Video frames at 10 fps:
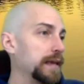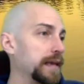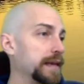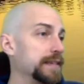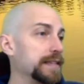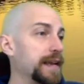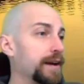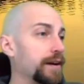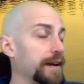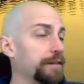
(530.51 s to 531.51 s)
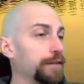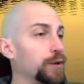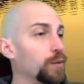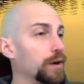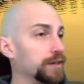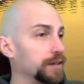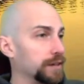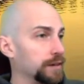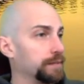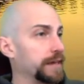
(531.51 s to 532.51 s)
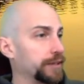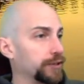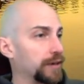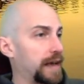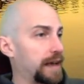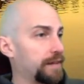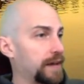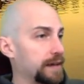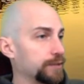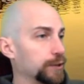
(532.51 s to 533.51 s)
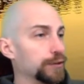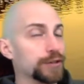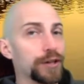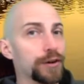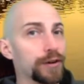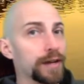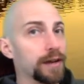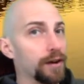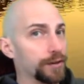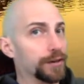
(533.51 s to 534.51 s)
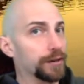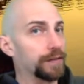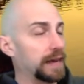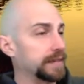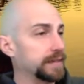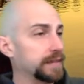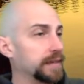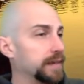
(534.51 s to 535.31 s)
It is there if you want to make sure to have absolute security on your device.